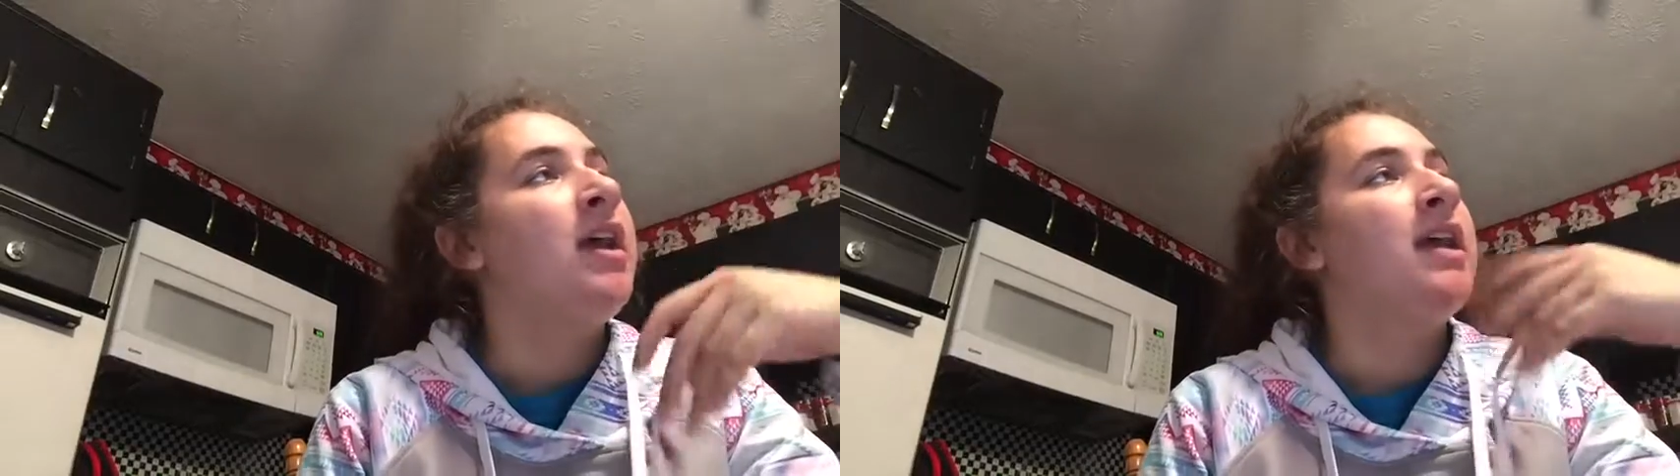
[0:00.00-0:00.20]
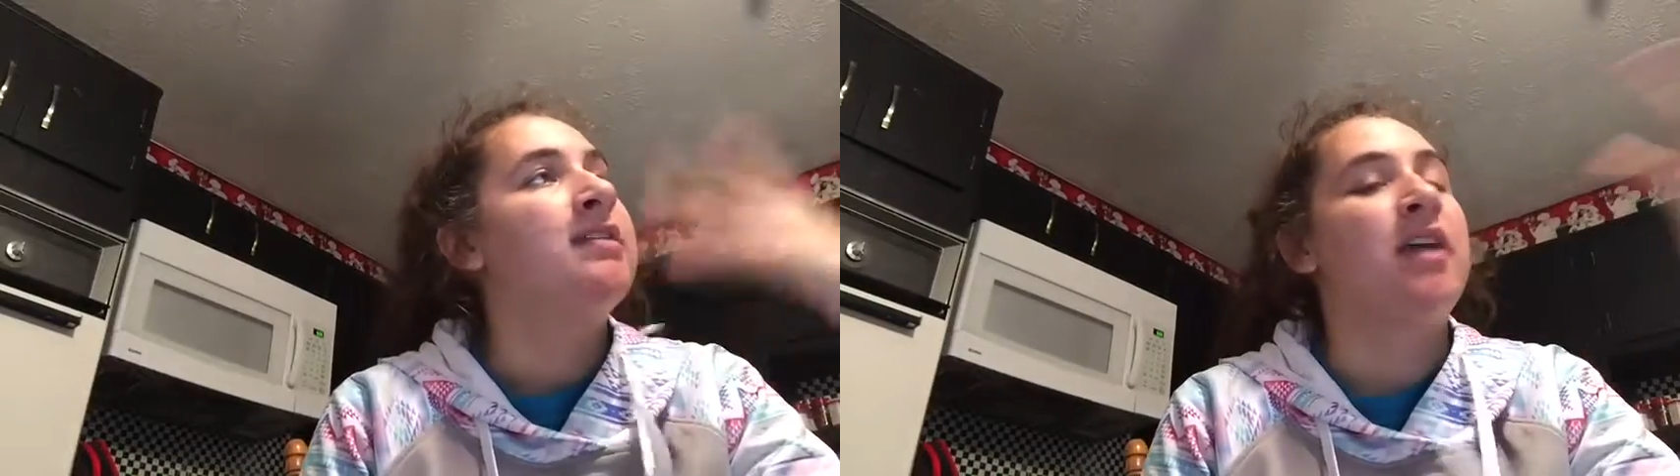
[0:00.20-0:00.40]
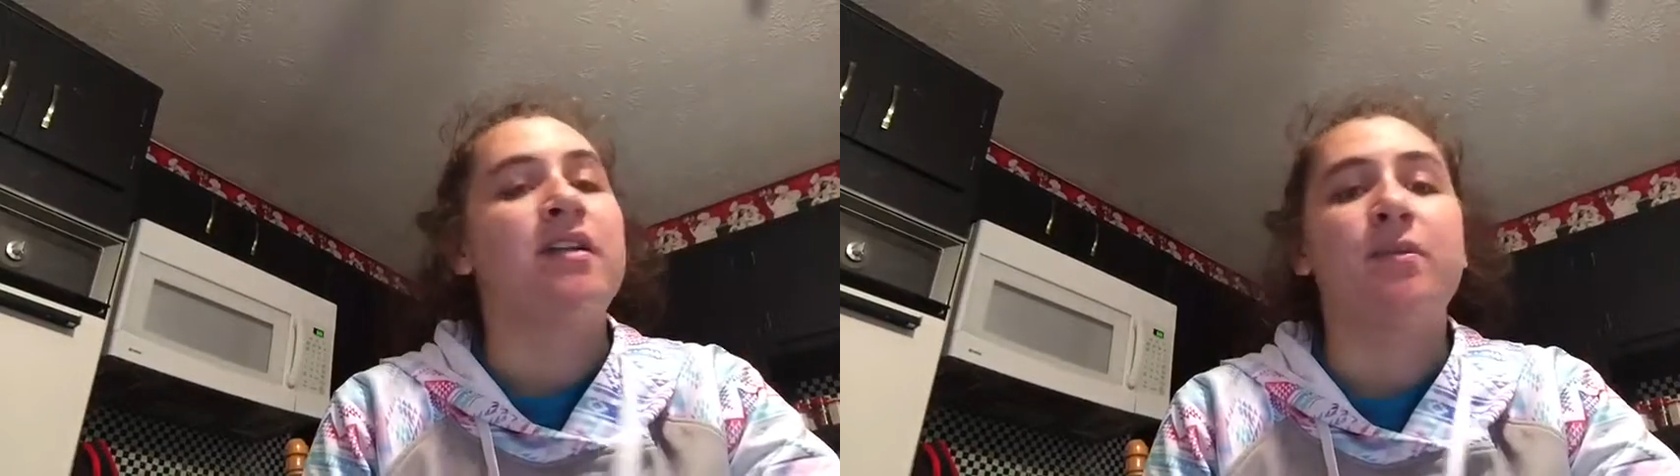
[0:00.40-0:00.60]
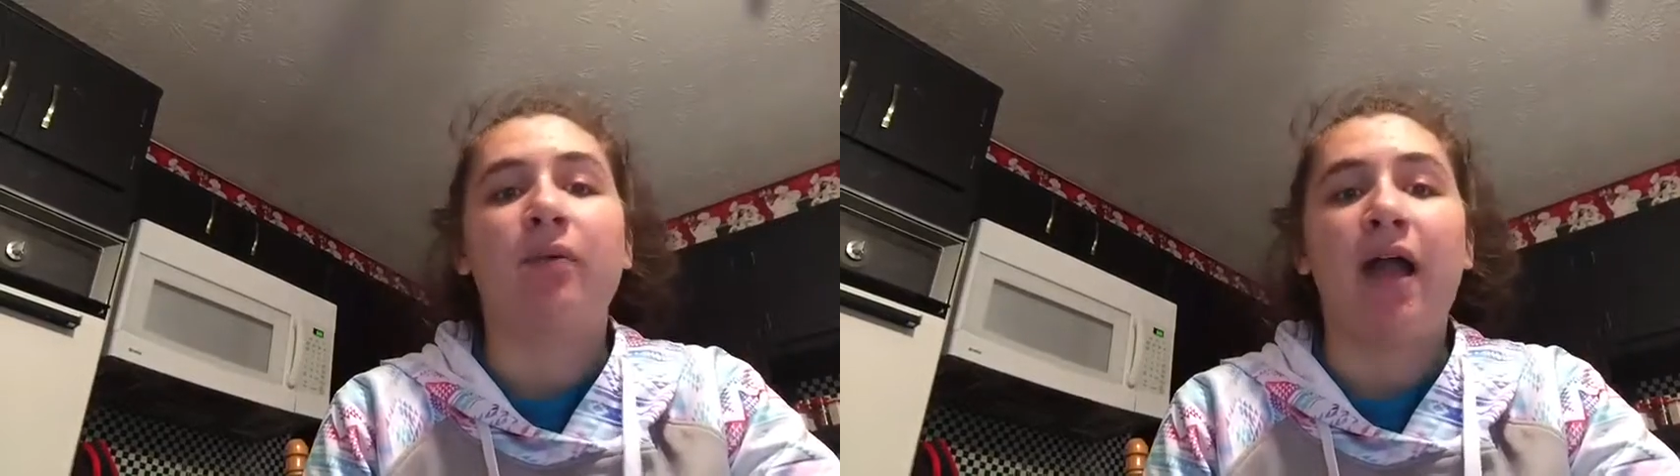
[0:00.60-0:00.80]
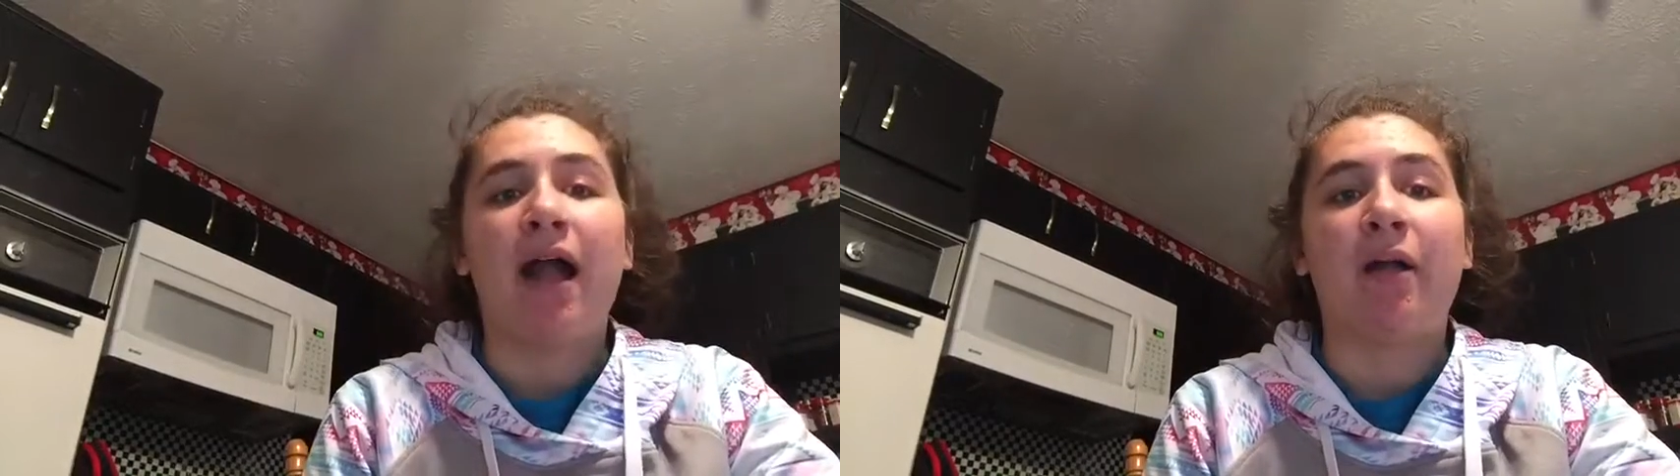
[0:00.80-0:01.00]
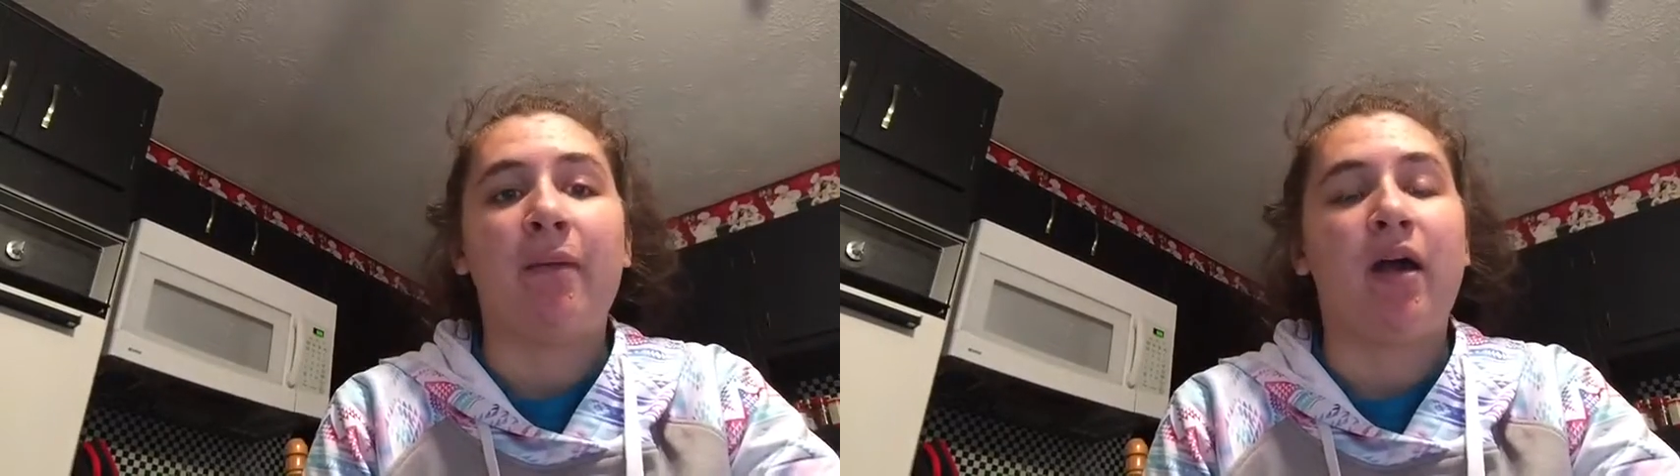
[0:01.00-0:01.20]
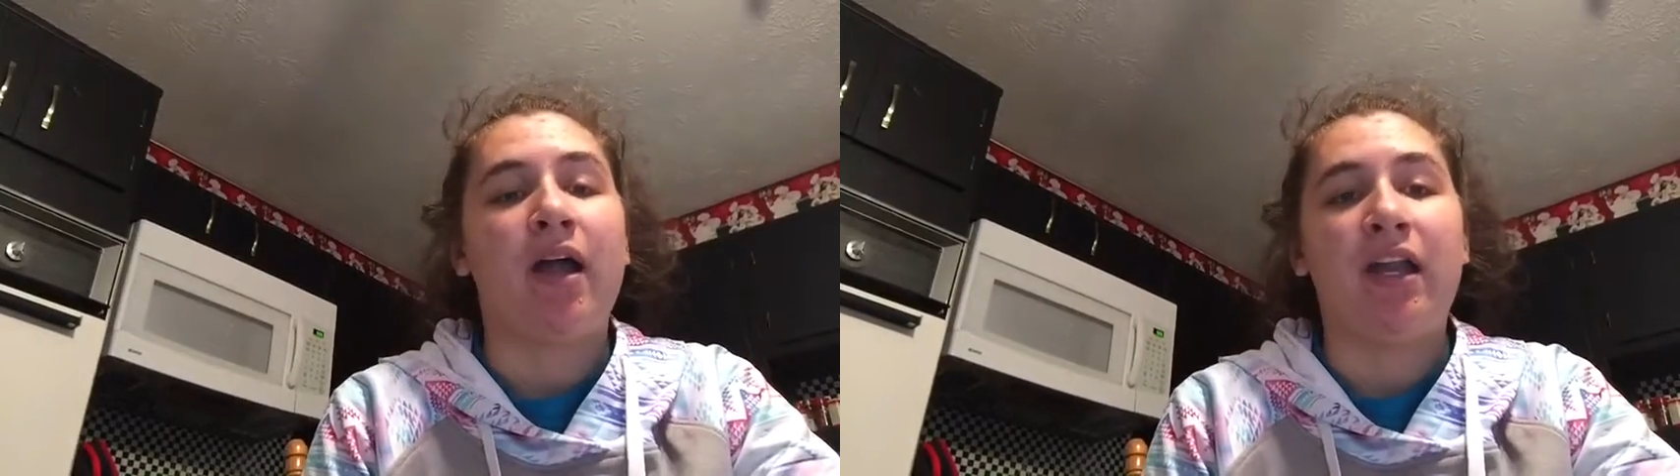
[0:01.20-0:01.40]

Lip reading: it's not to brag about